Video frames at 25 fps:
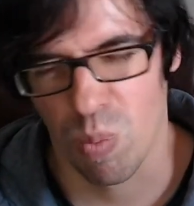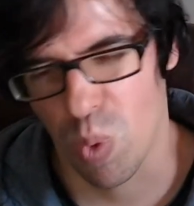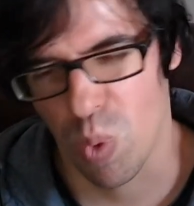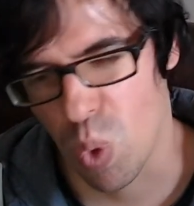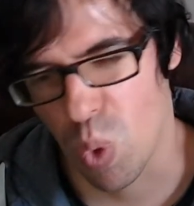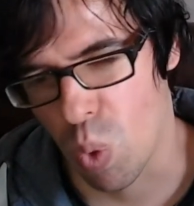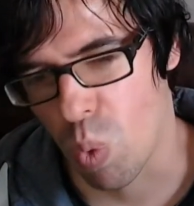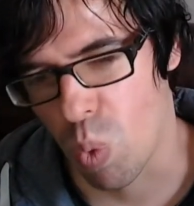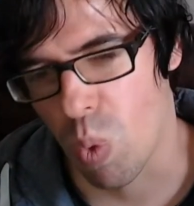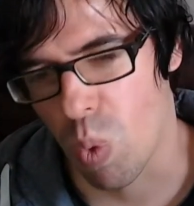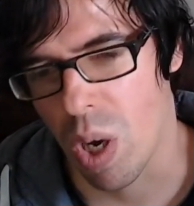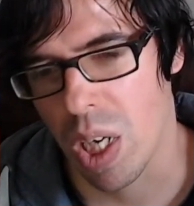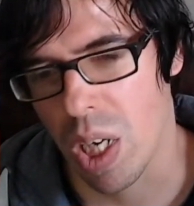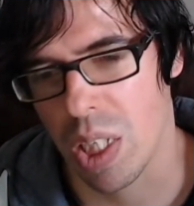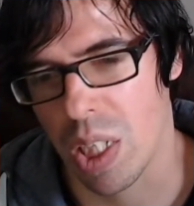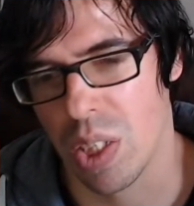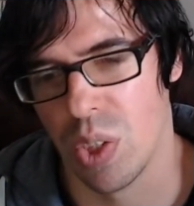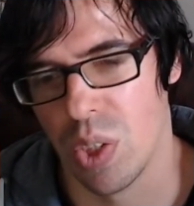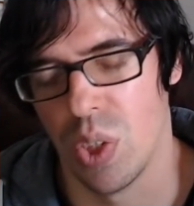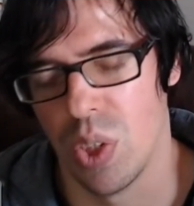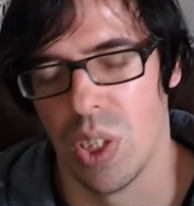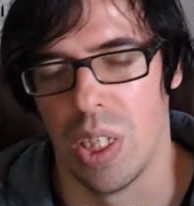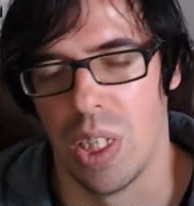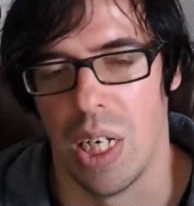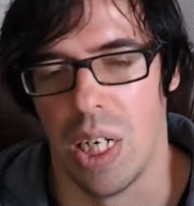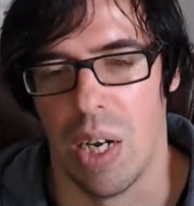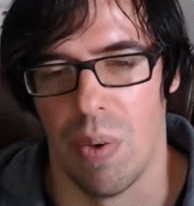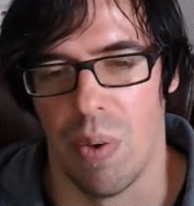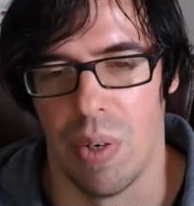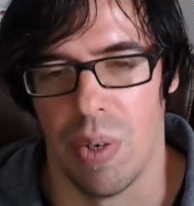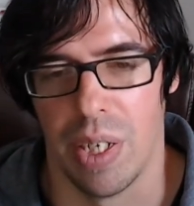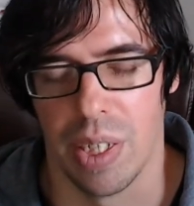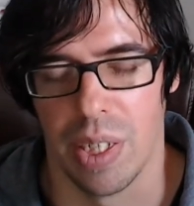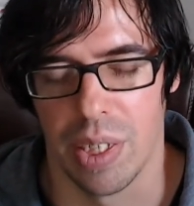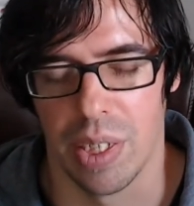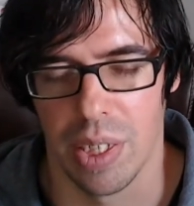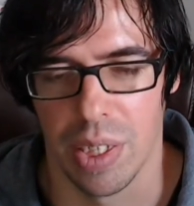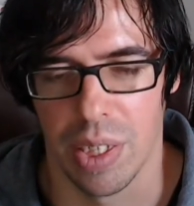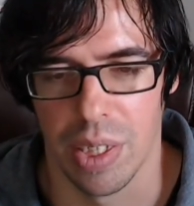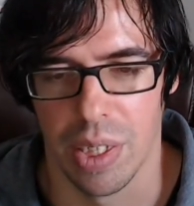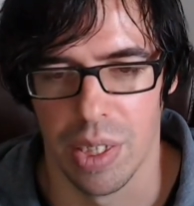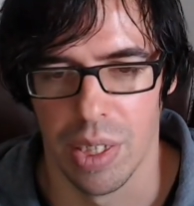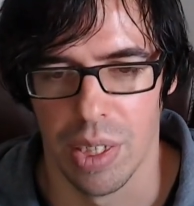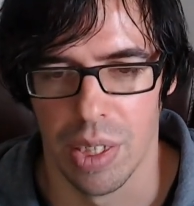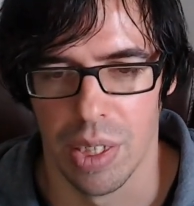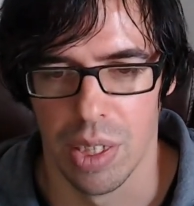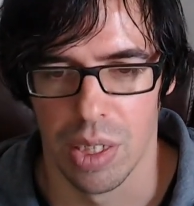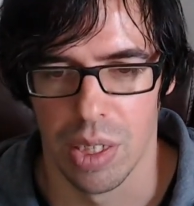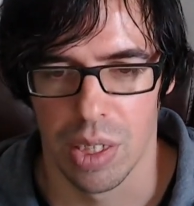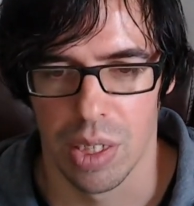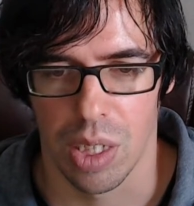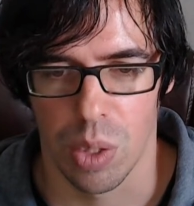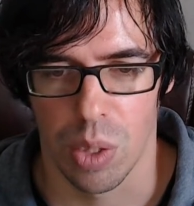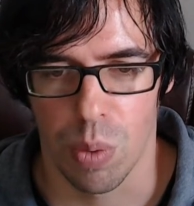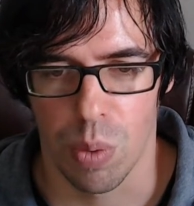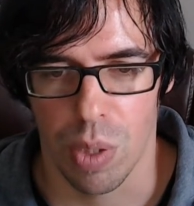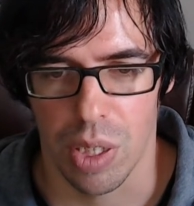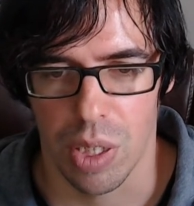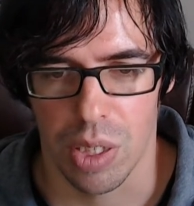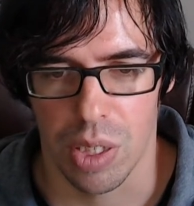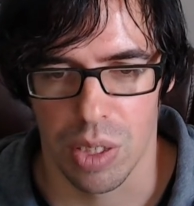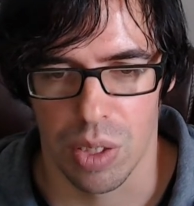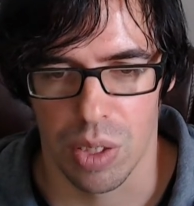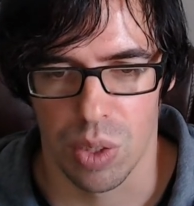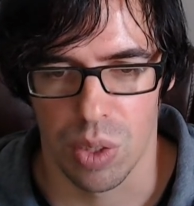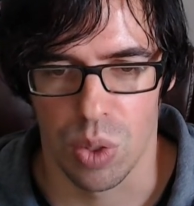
quite generic, so quite